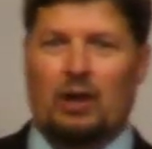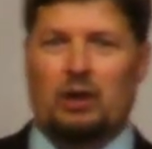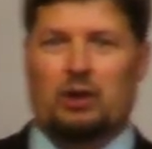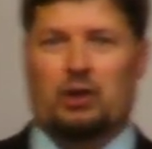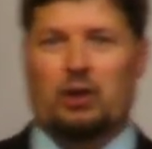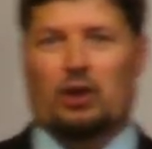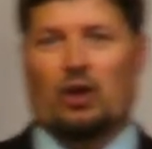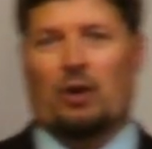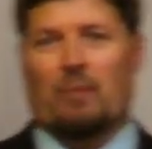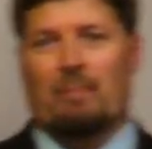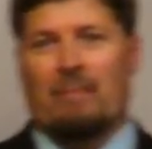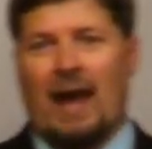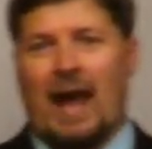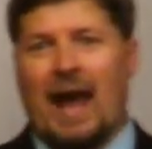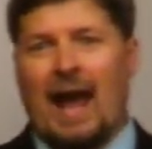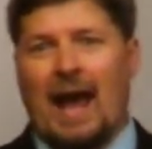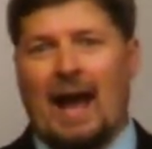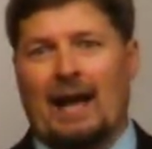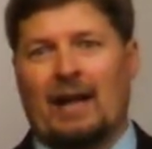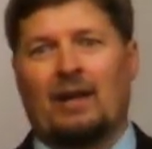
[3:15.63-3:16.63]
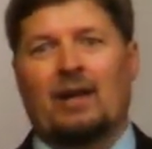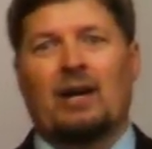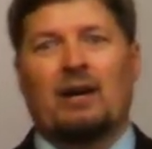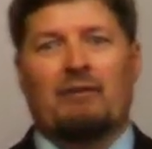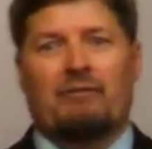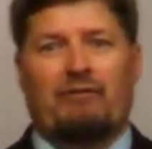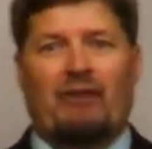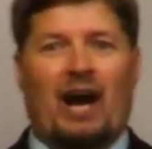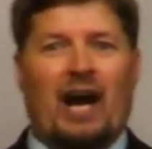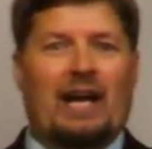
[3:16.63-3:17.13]
should a man
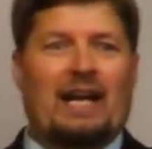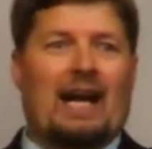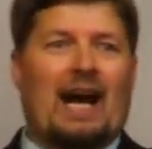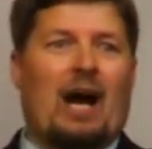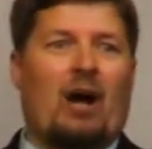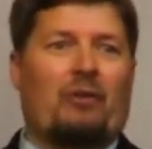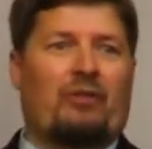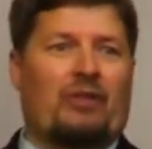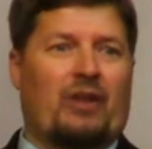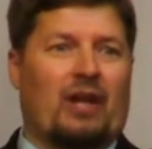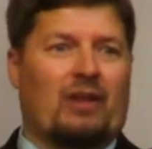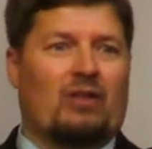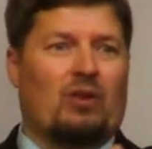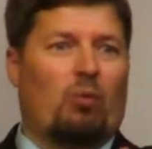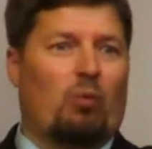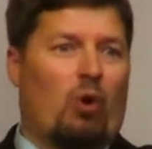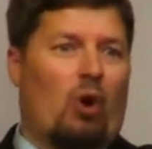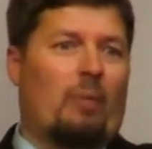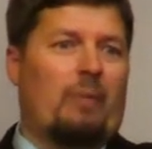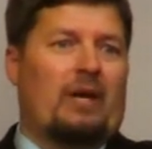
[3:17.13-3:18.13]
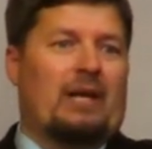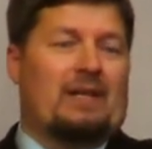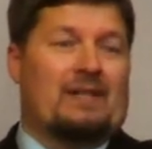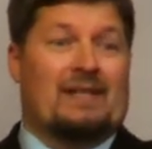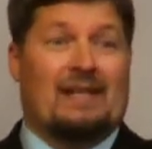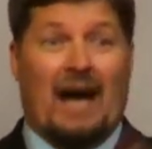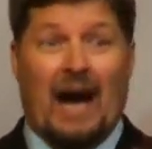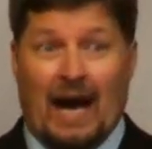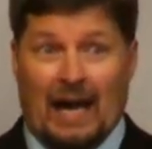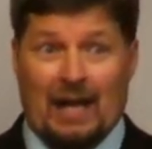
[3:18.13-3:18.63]
find out that the woman is
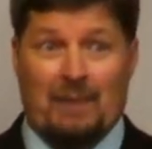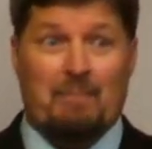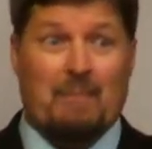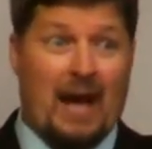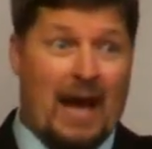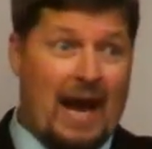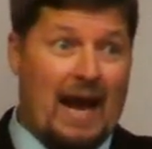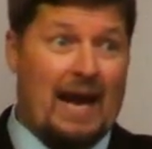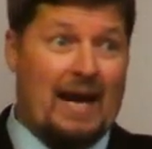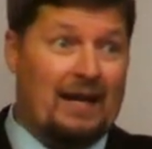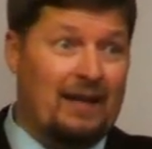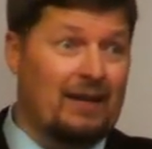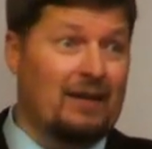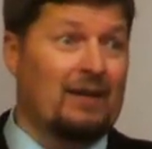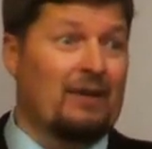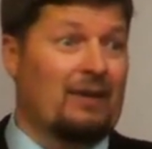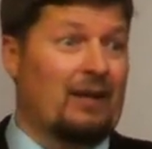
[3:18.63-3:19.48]
not a maid,